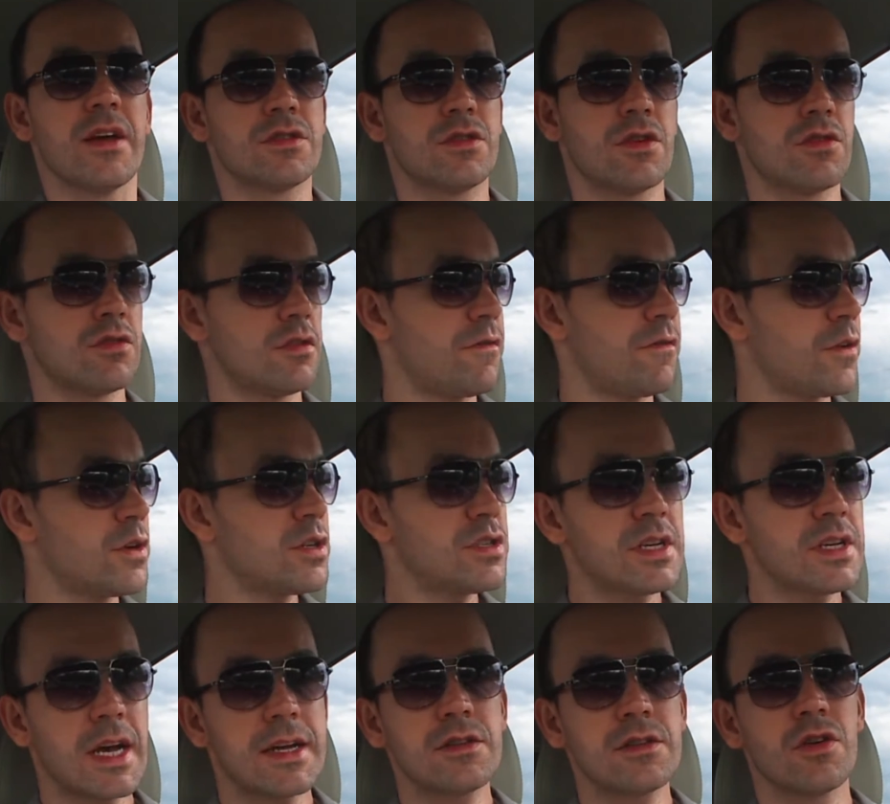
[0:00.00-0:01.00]
So the
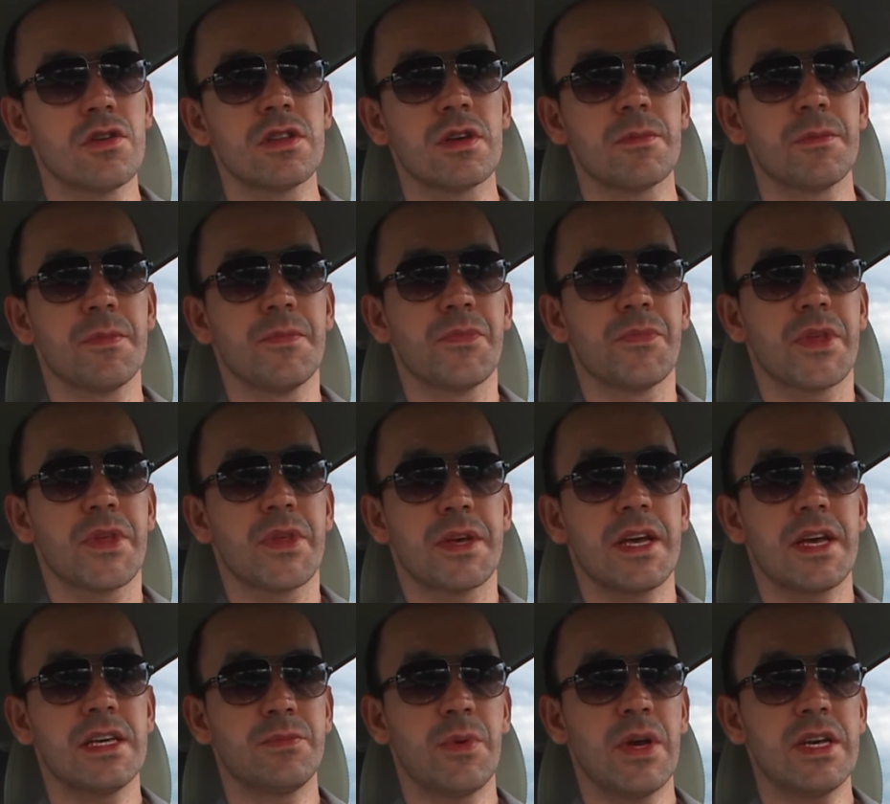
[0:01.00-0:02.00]
first thing I told him
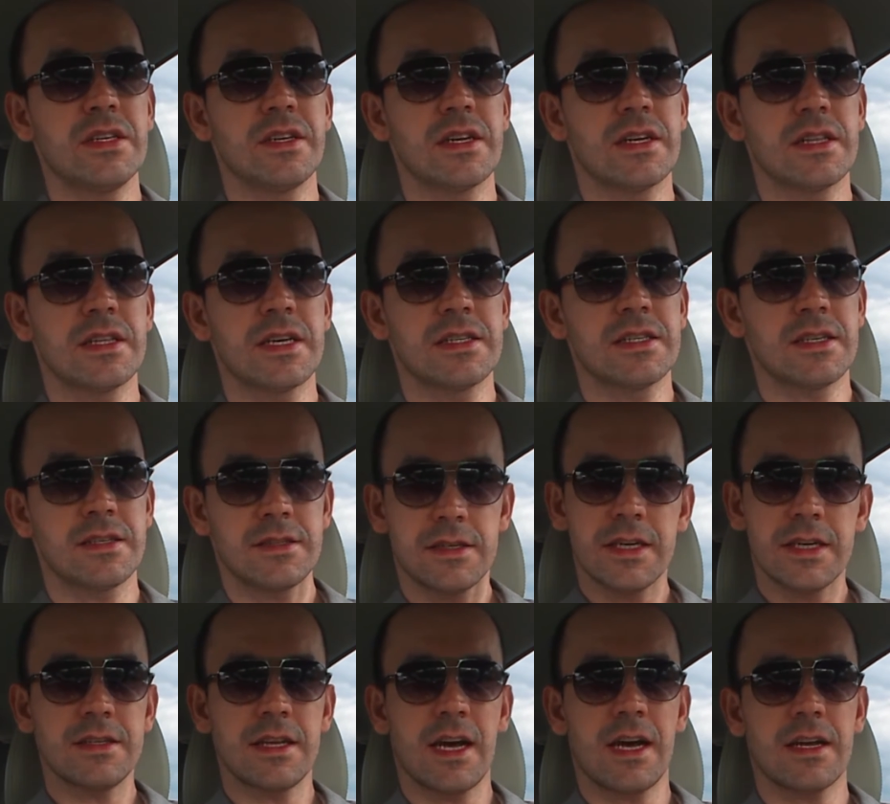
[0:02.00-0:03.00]
is basically, since
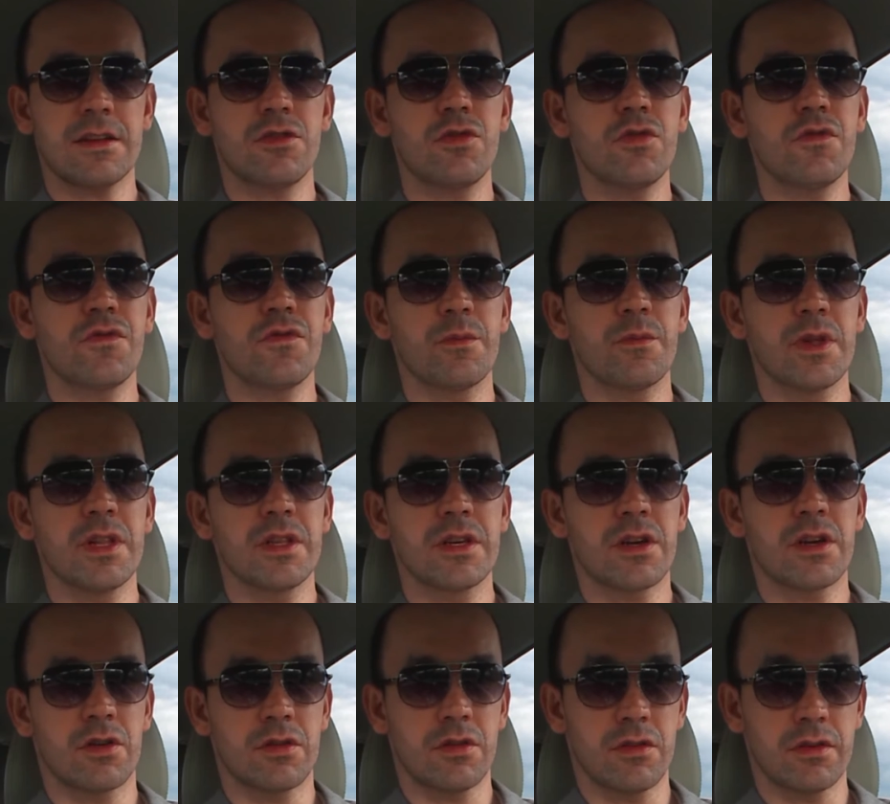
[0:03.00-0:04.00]
he's not too
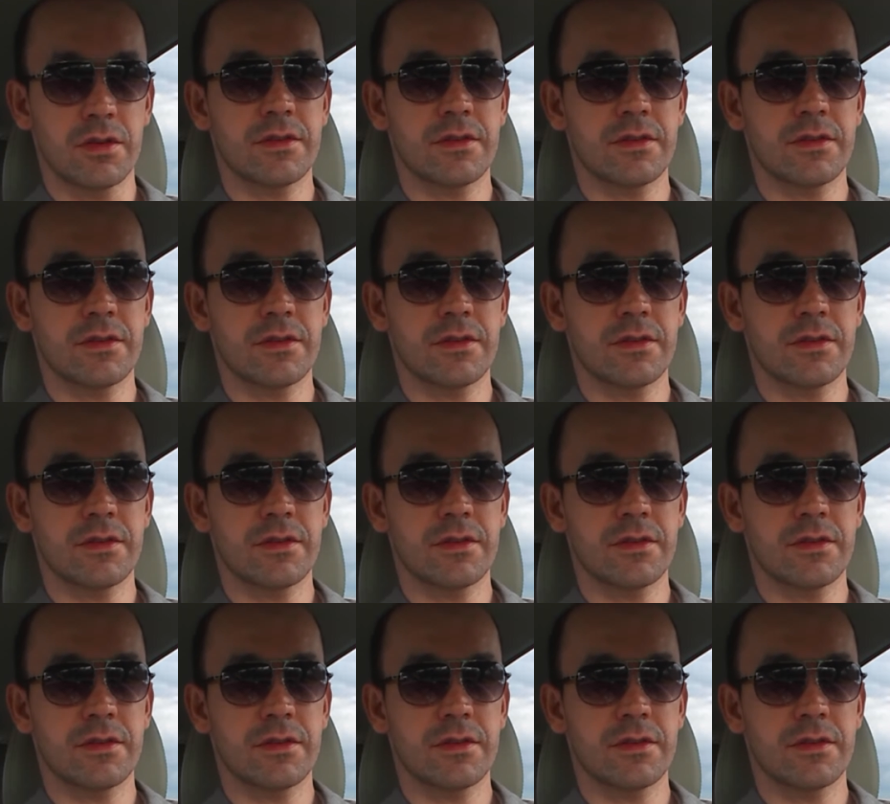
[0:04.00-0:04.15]
familiar